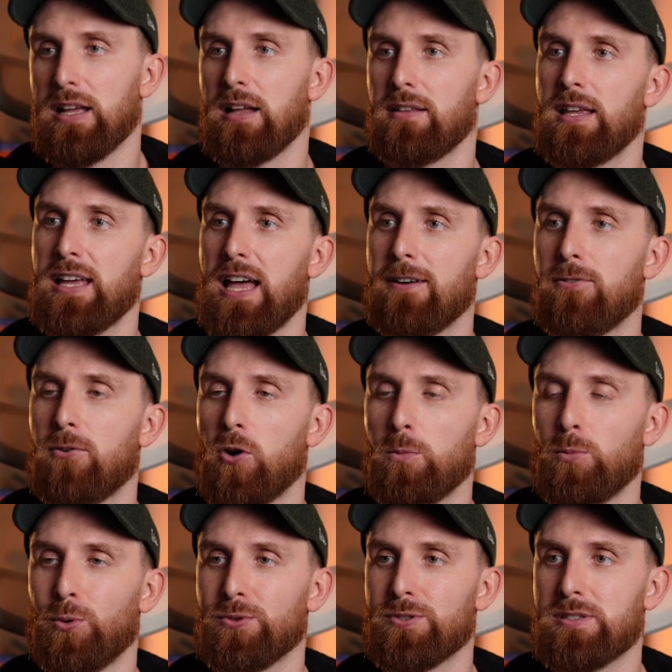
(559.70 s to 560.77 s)
they have
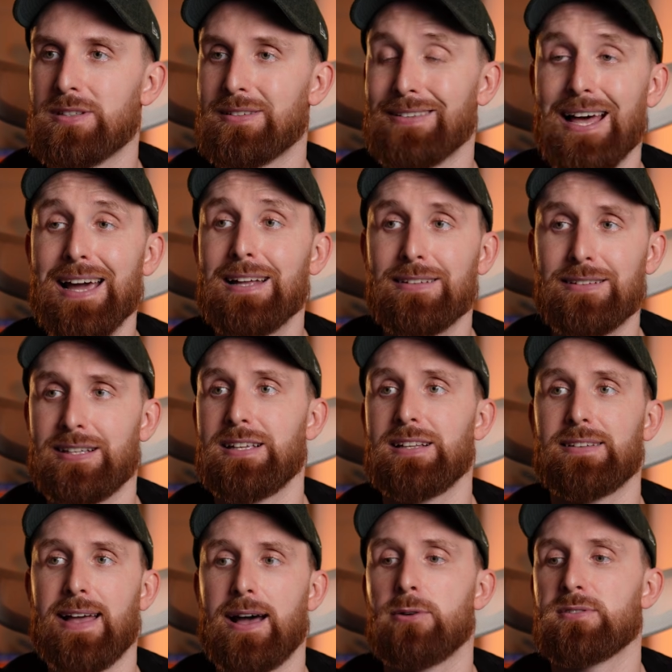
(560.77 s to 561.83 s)
almost
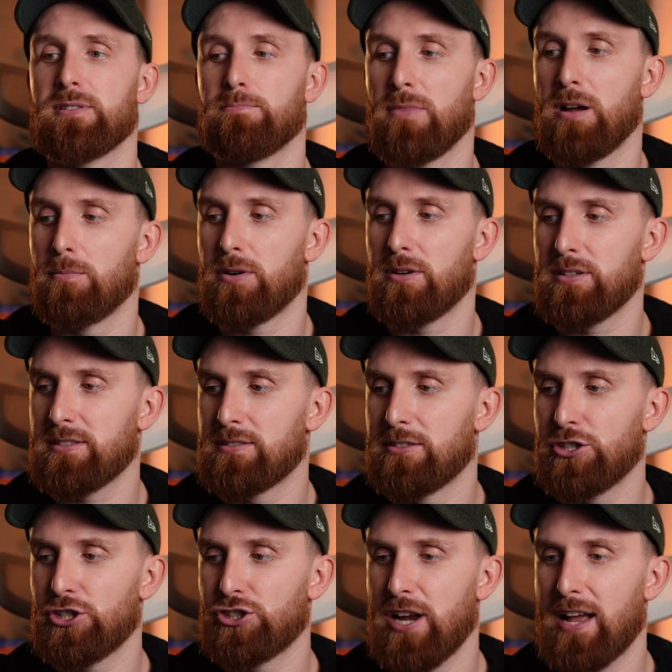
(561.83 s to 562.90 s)
19,000 members.
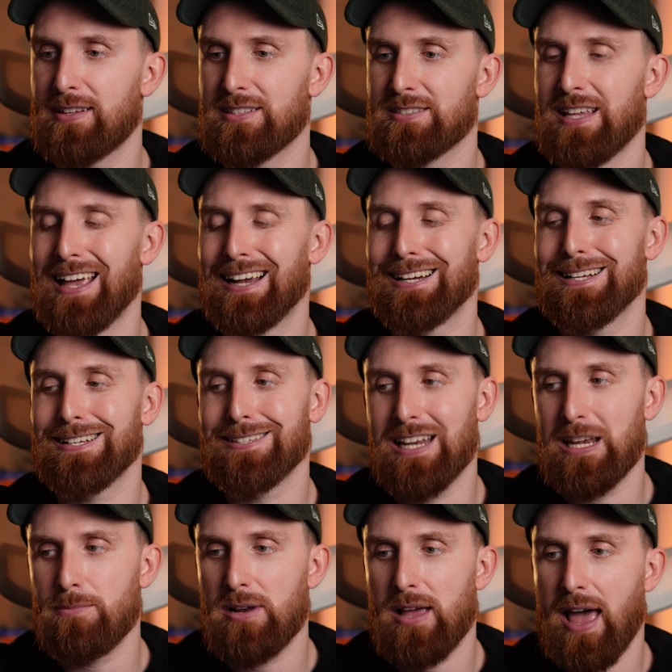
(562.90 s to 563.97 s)
This chat is
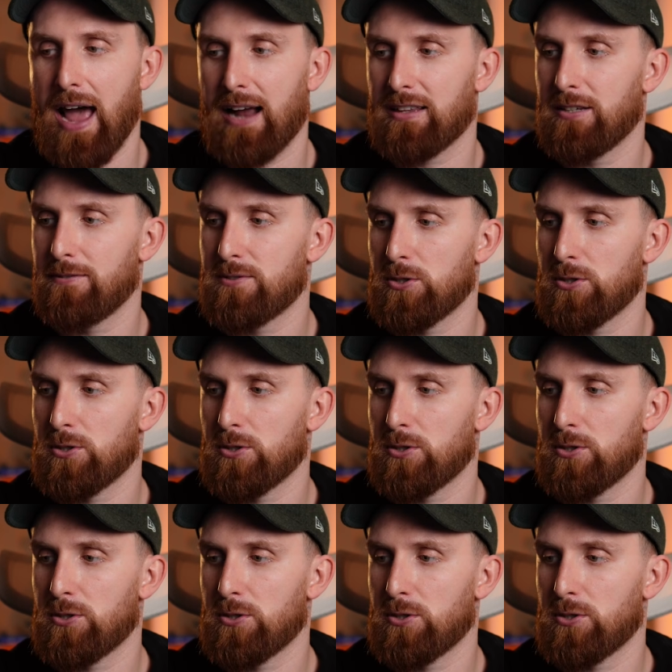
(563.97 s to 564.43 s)
extremely active.